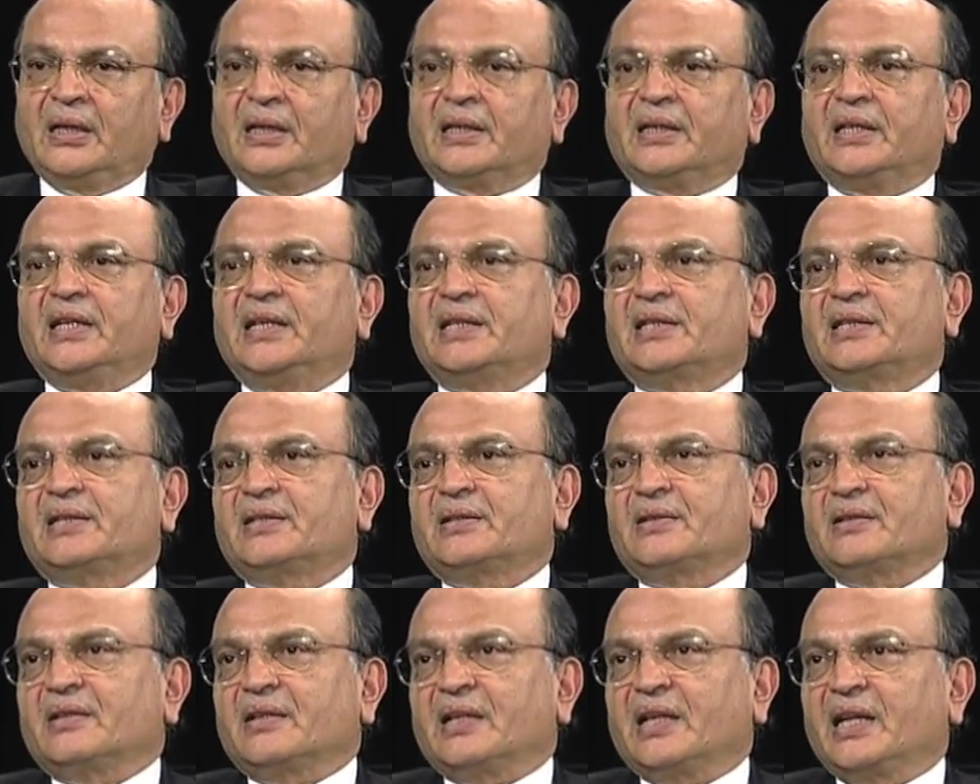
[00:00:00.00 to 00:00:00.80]

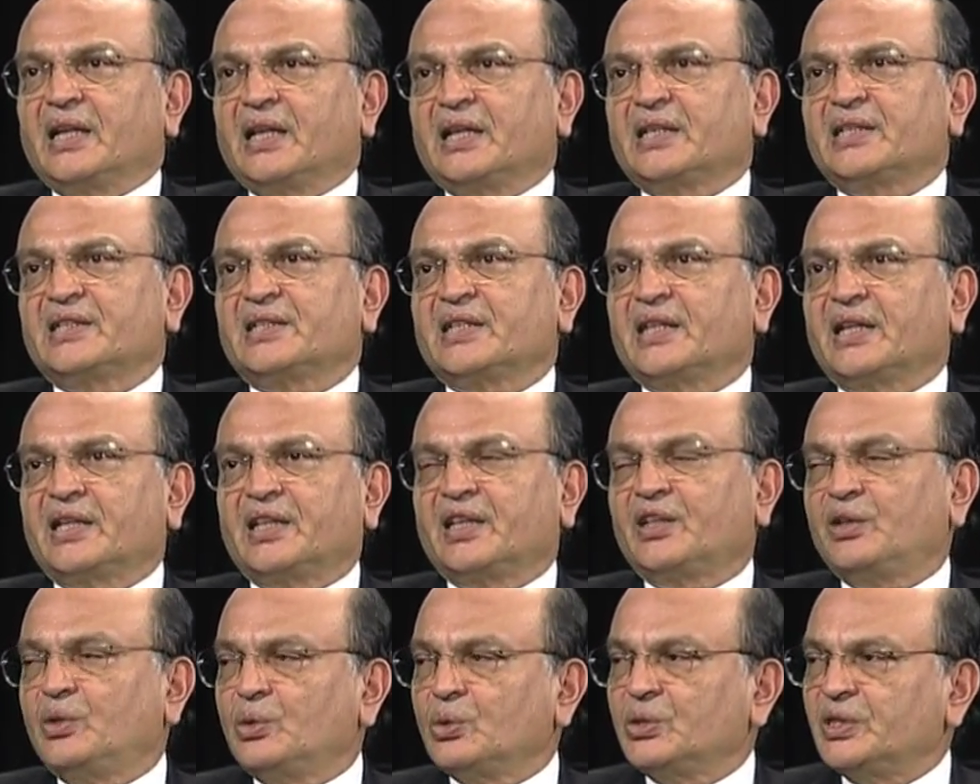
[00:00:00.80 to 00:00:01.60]
this has had
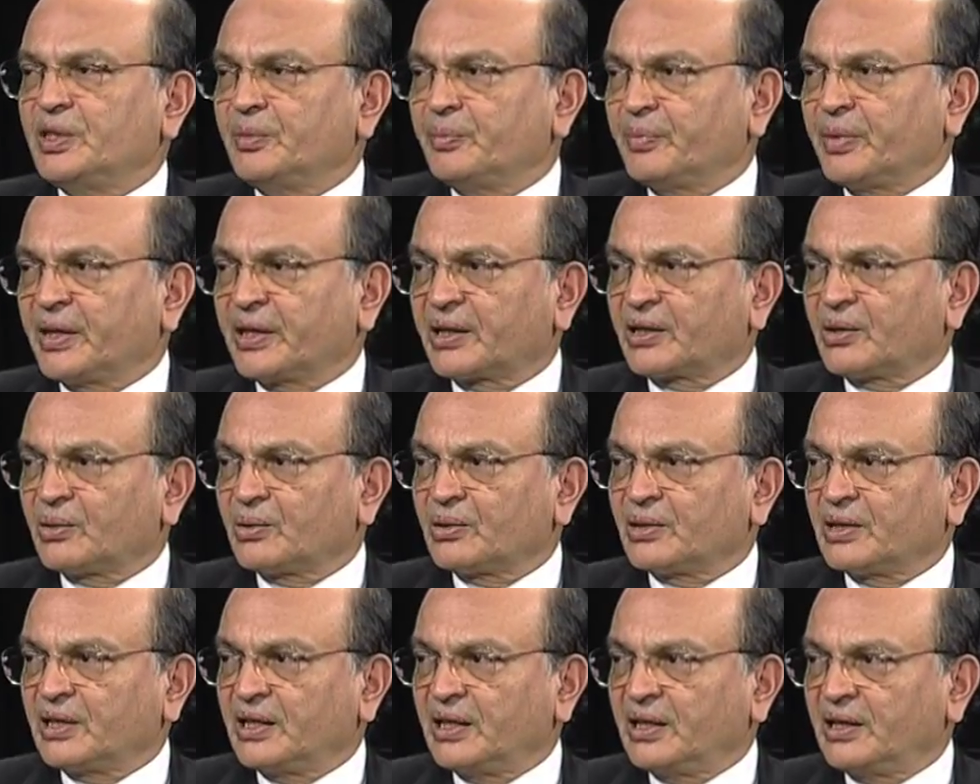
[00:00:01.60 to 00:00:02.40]
a huge impact
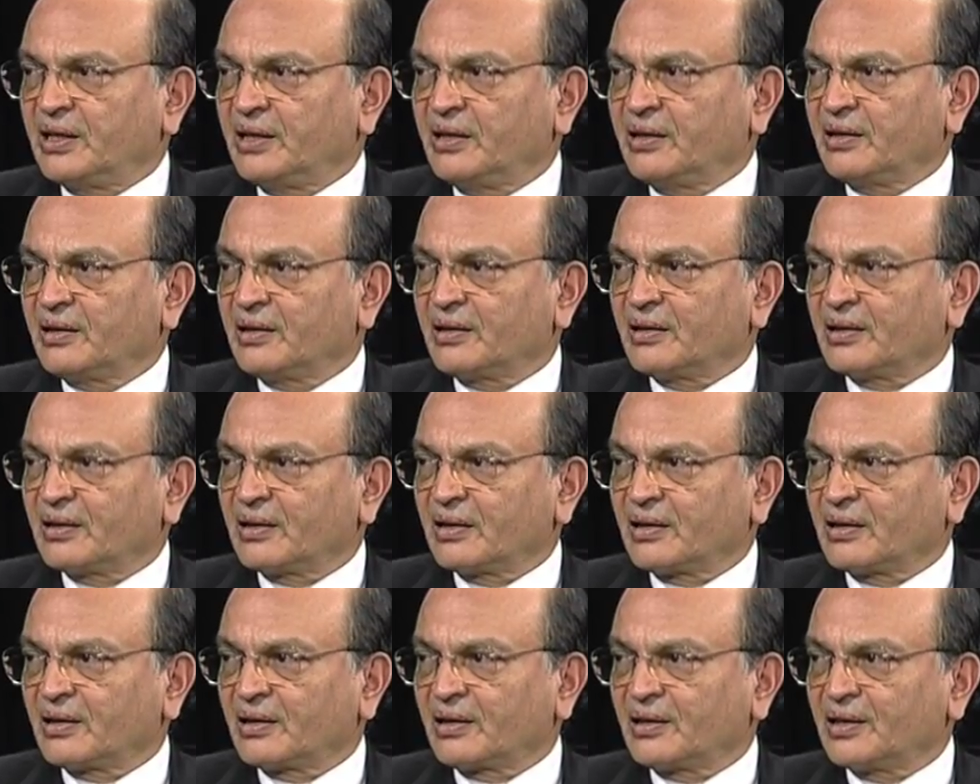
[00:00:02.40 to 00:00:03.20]
on the
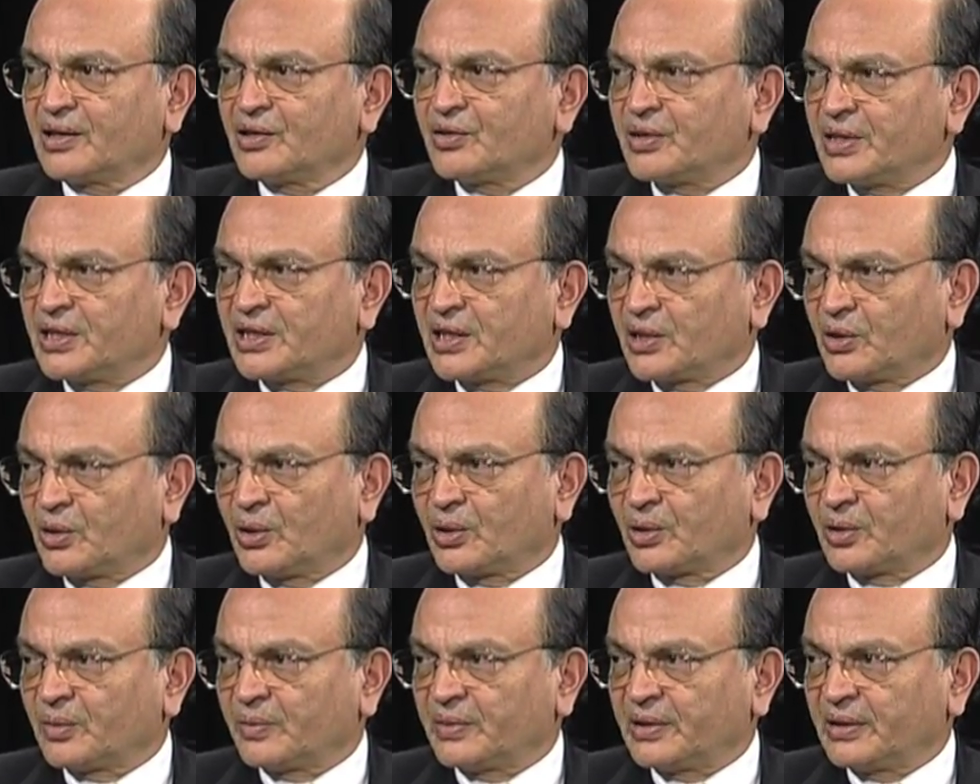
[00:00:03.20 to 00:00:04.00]
uh, country's
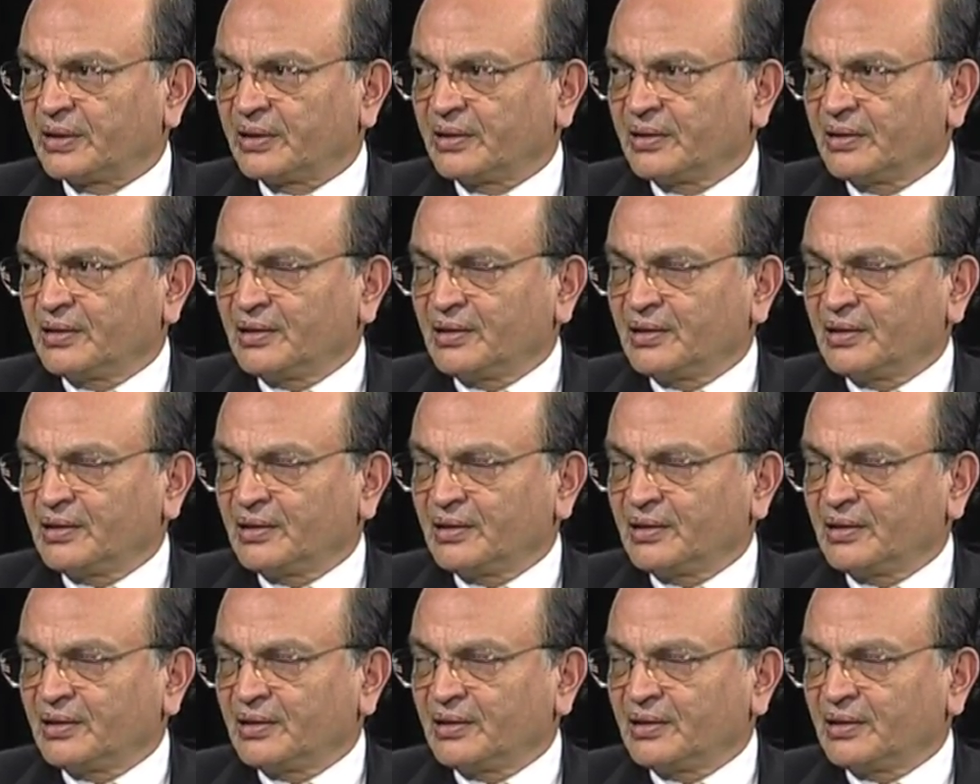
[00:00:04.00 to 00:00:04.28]
economy